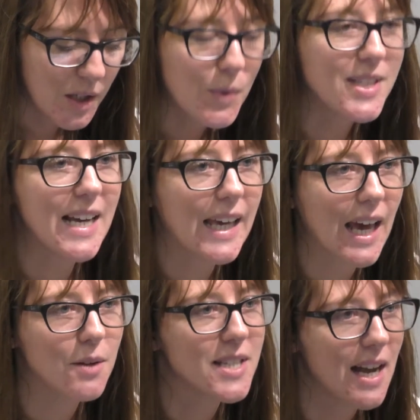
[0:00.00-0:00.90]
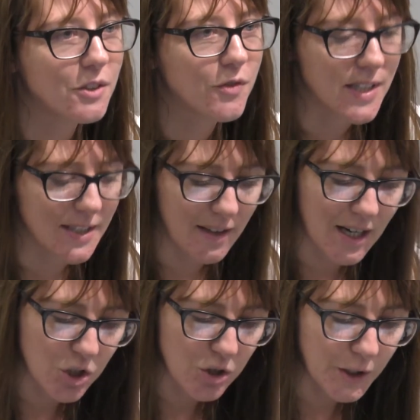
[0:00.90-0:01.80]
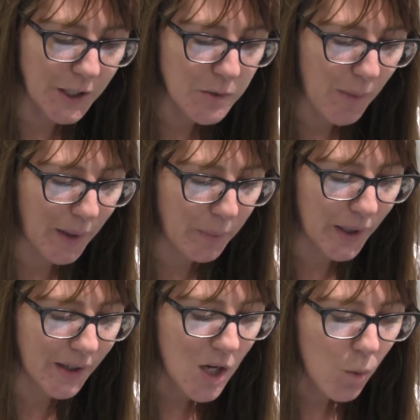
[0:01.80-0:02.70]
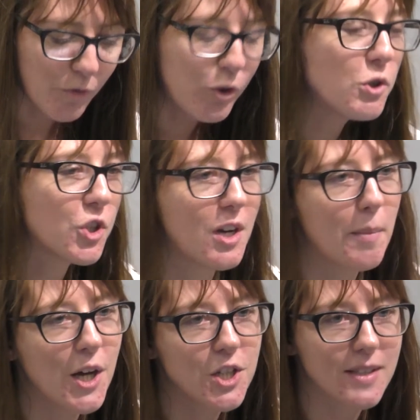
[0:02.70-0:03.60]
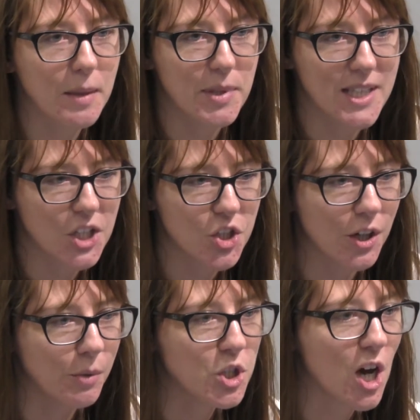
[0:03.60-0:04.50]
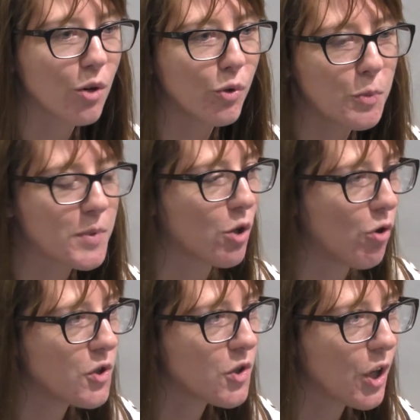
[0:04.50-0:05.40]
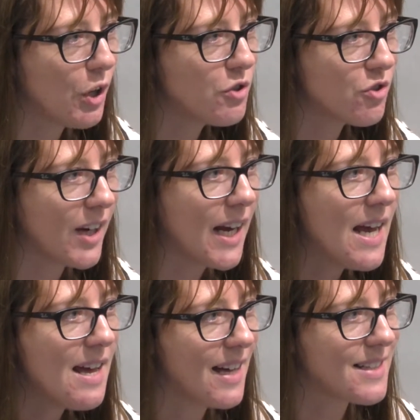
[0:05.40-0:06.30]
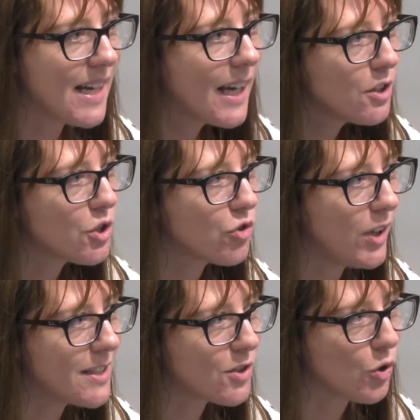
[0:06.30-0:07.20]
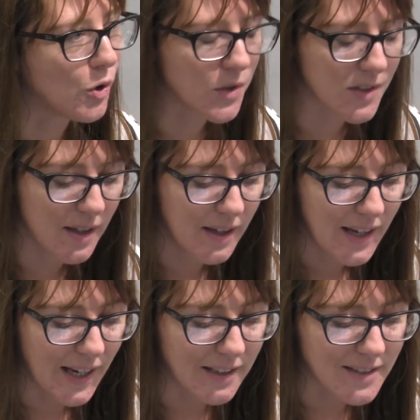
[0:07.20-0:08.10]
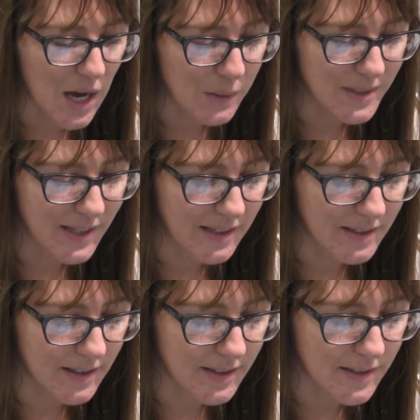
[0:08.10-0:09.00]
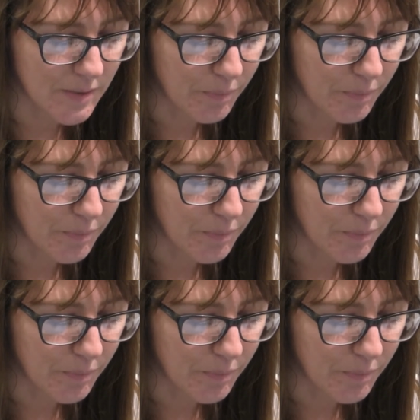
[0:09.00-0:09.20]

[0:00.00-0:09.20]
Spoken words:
We're taking out an advert in the national newspaper. We've launched an emergency petition, which our groups across the country are taking to street stalls in town centres.